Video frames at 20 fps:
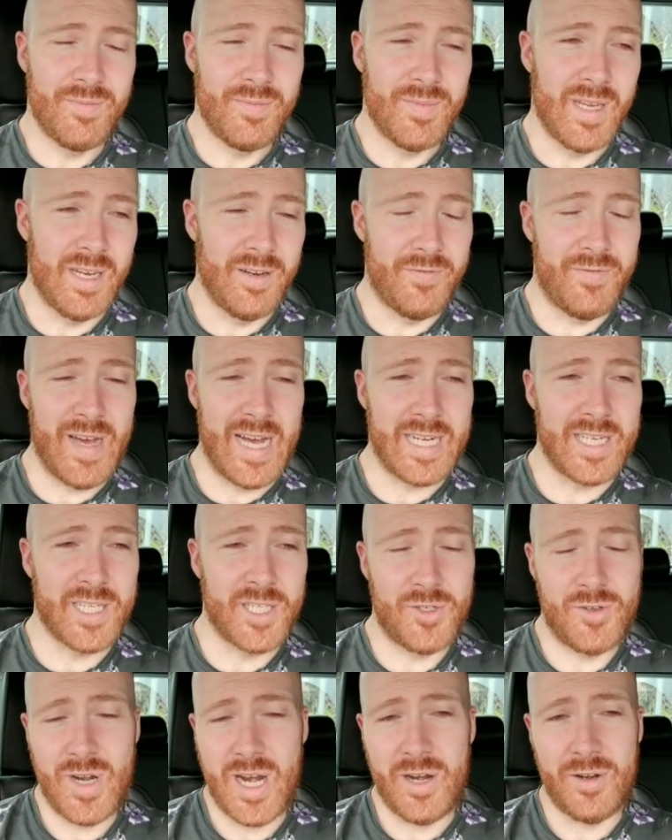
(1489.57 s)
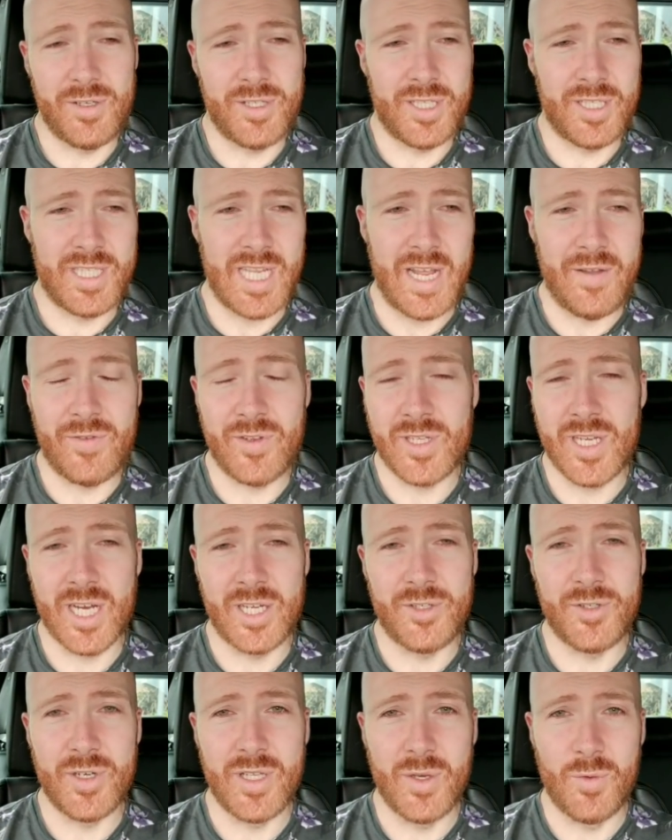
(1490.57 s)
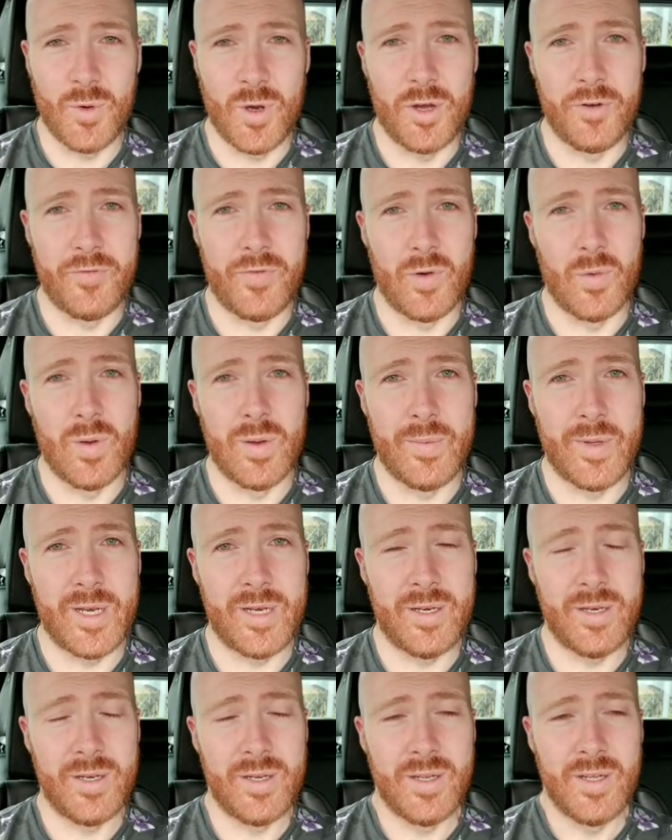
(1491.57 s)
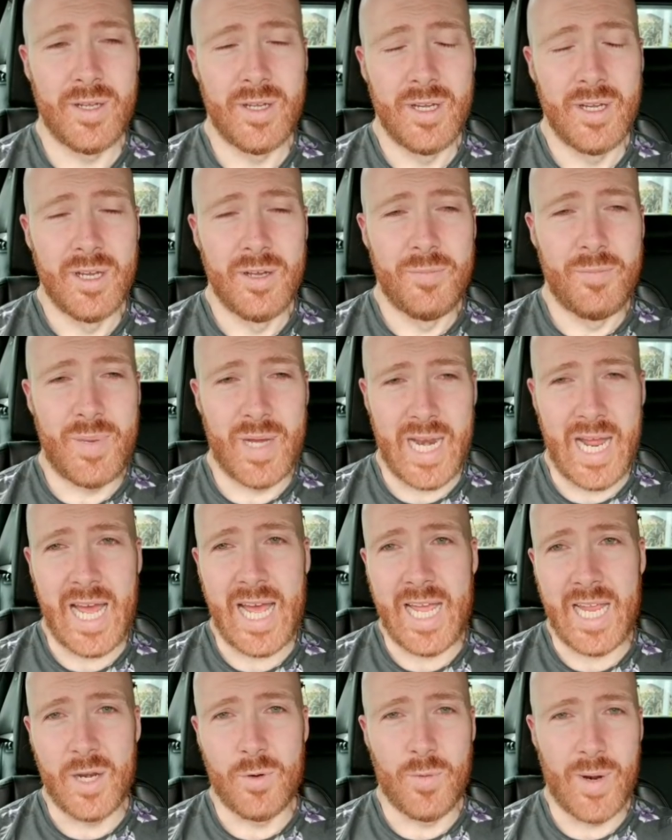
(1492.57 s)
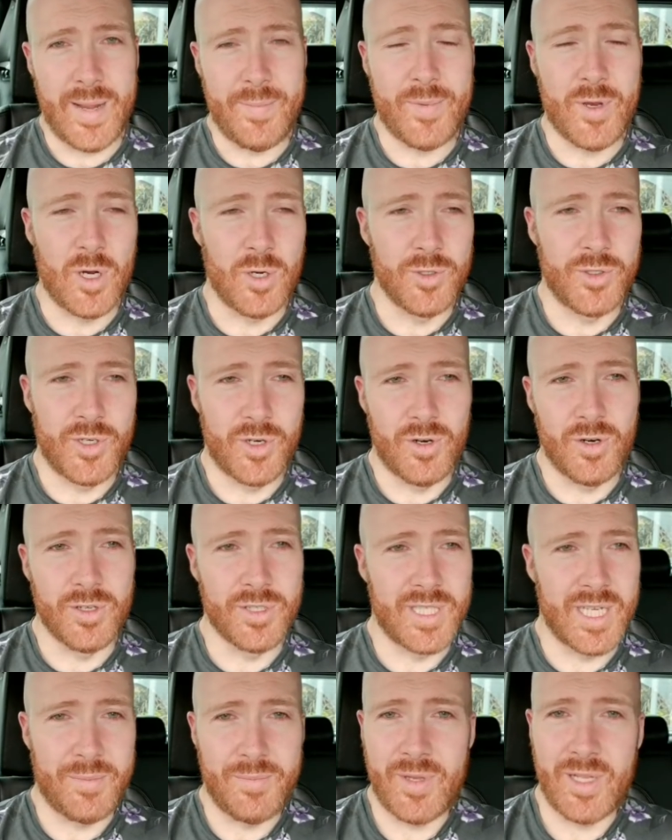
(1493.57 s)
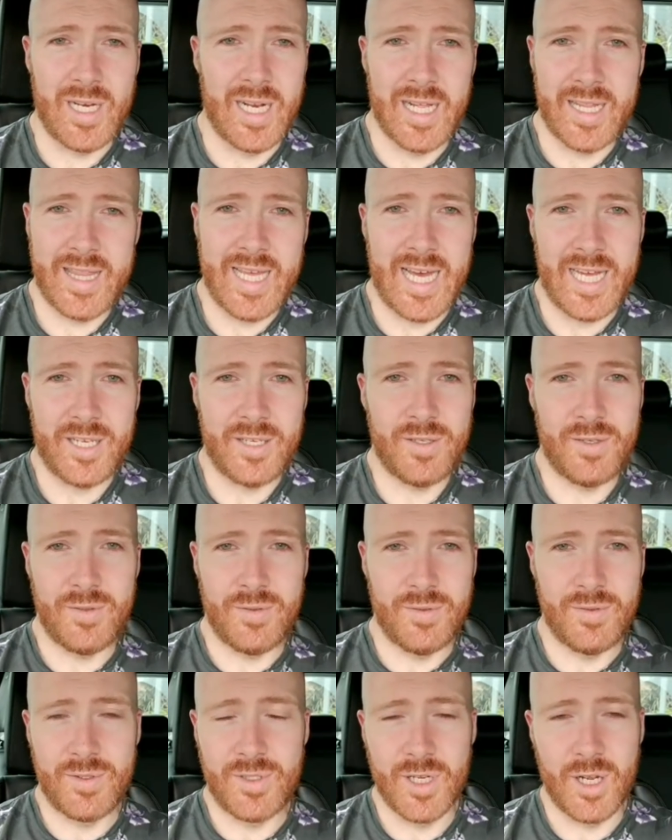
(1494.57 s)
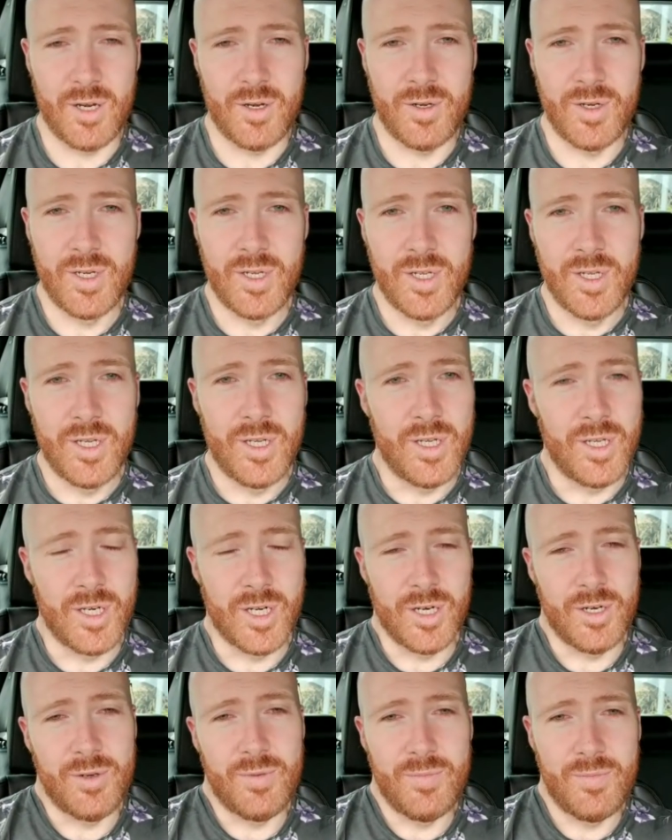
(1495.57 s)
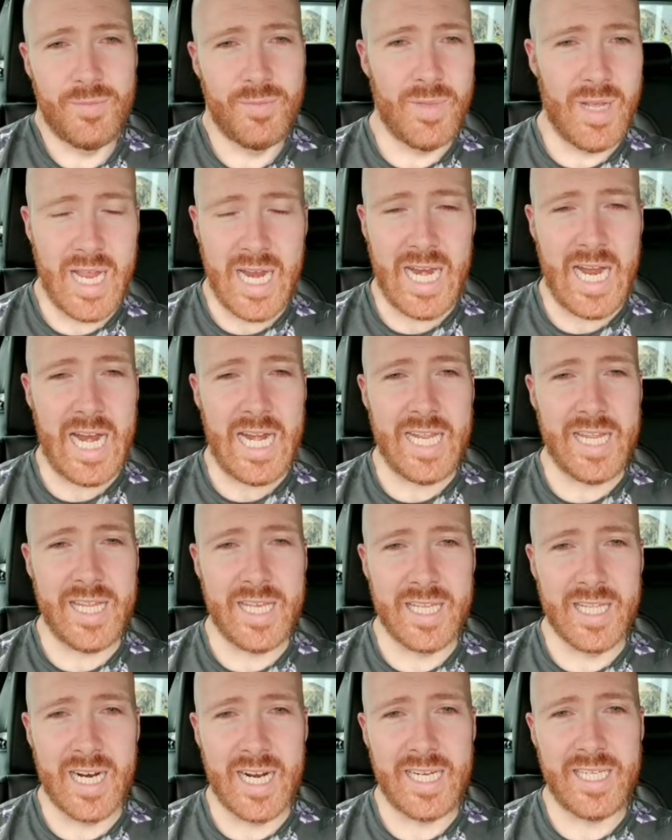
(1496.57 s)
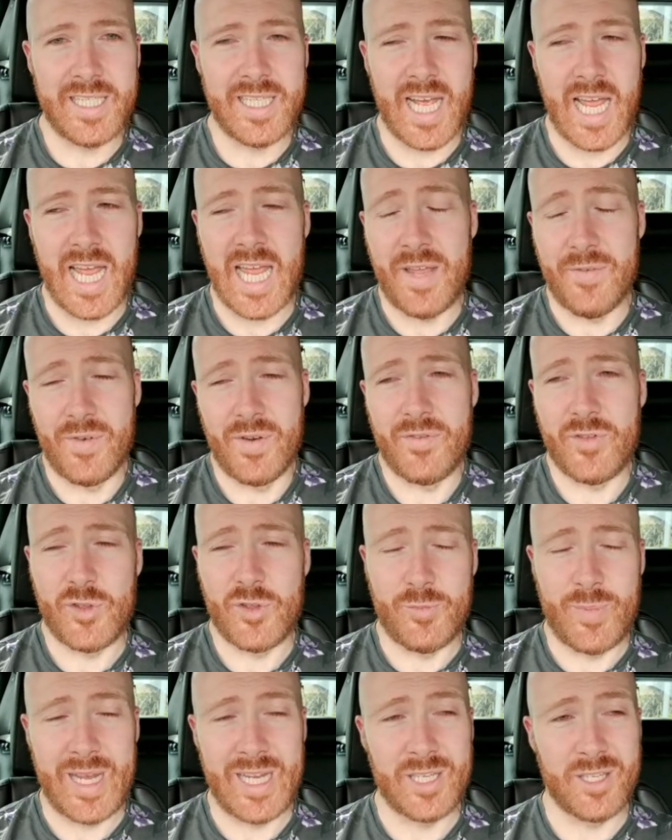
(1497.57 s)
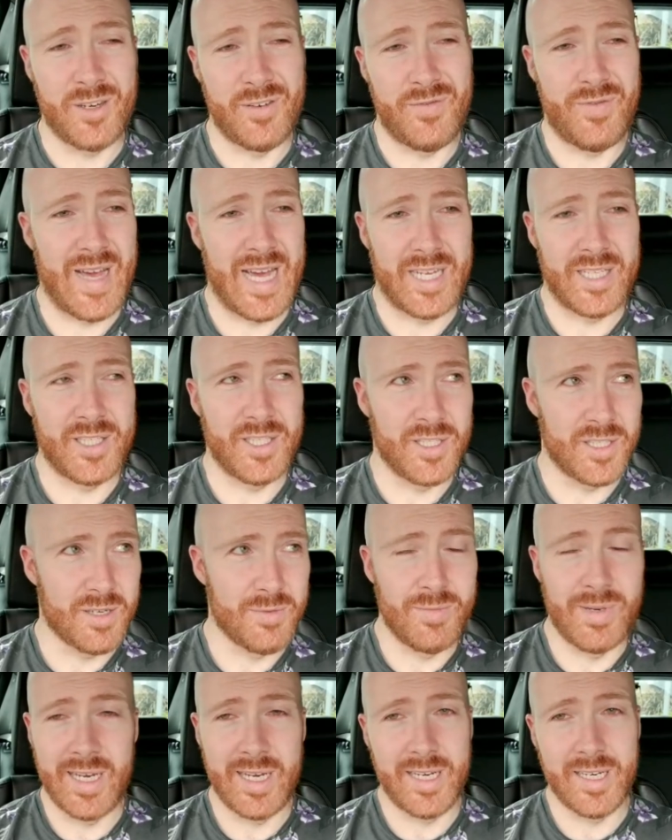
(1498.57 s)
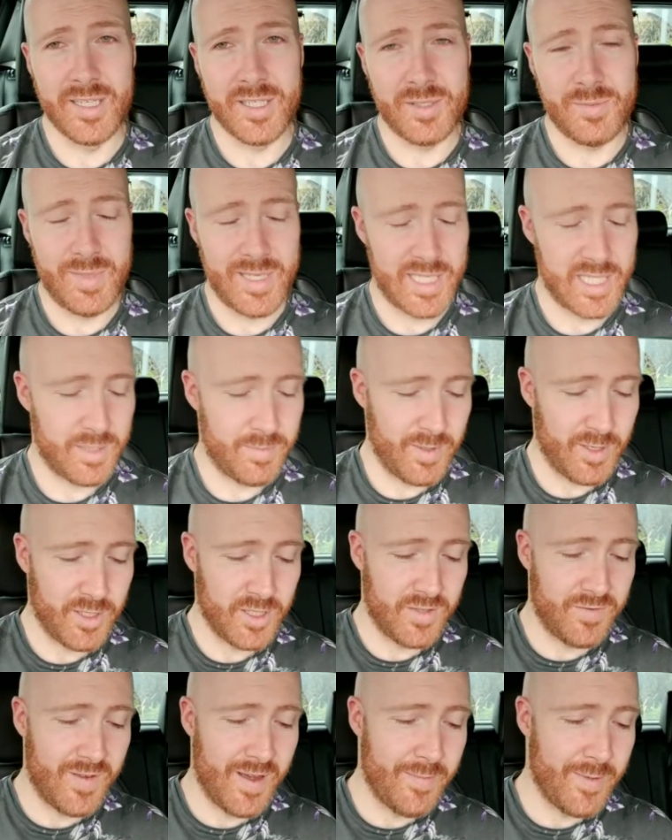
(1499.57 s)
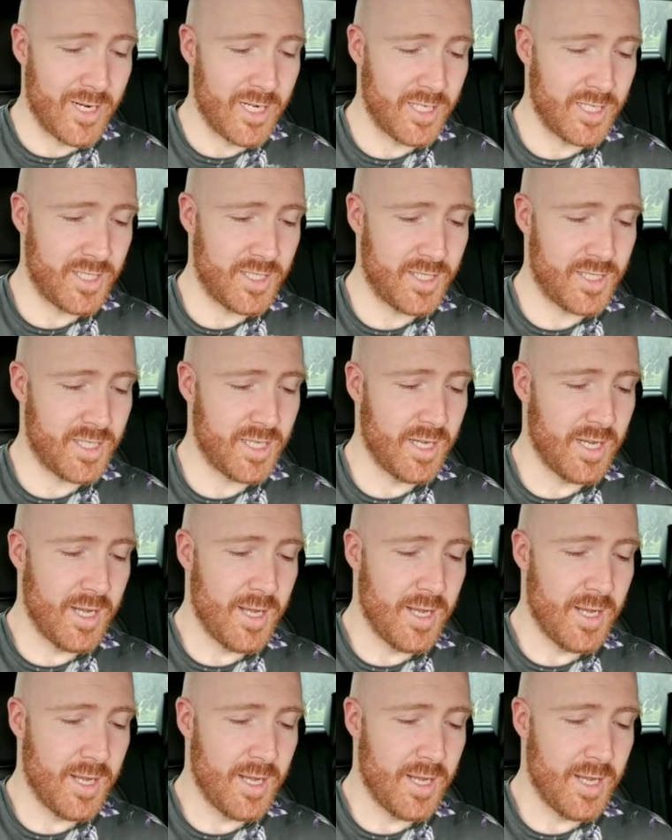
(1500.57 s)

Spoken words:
In fact, Australia is the safest country in the world for women. But hey, rape culture or something like that. So, you know, anything that I say, even if it's based on facts, is completely dismissed because feminists.